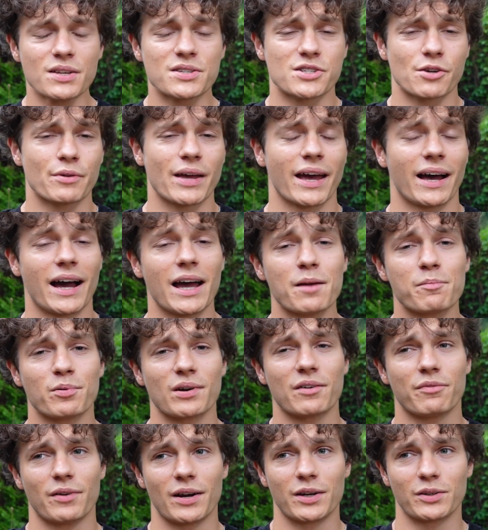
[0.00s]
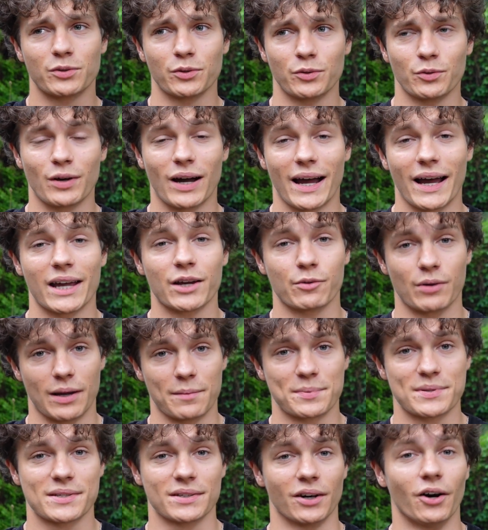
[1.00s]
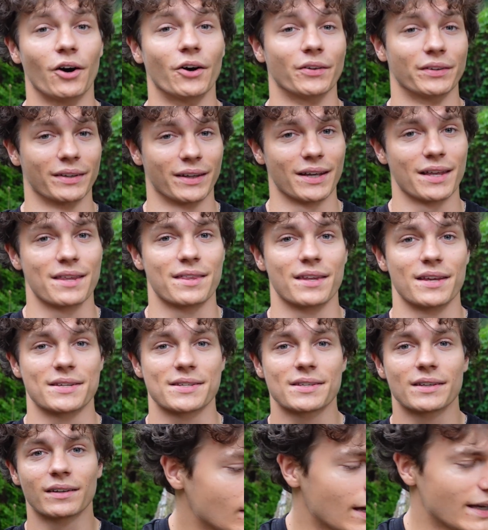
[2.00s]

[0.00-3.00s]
So yeah, I prefer to do high reps on this.